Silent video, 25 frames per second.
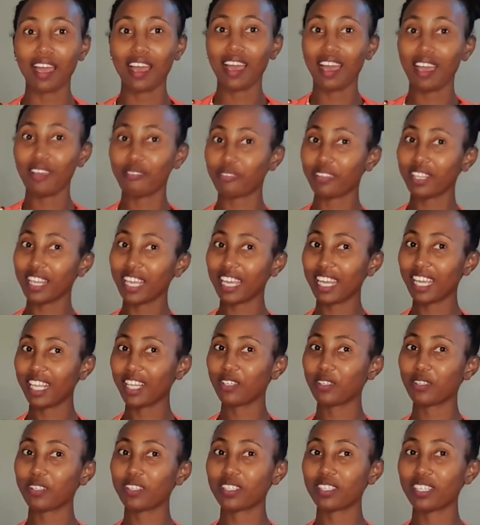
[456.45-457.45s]
I feel like I
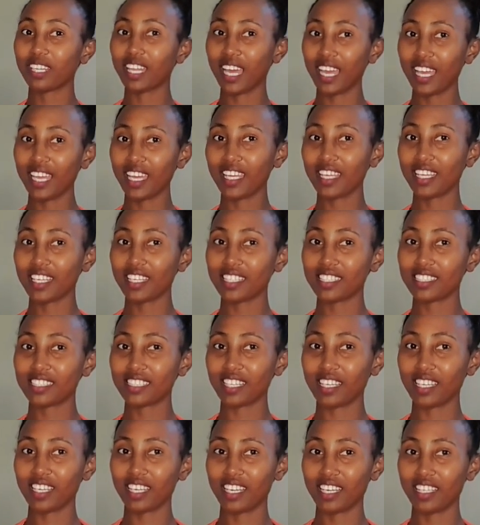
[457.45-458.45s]
look nice
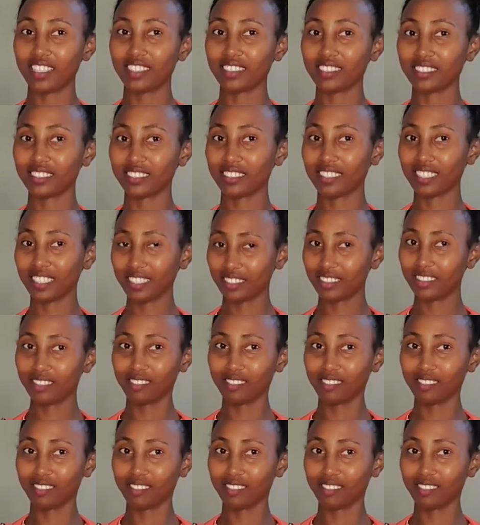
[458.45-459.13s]
and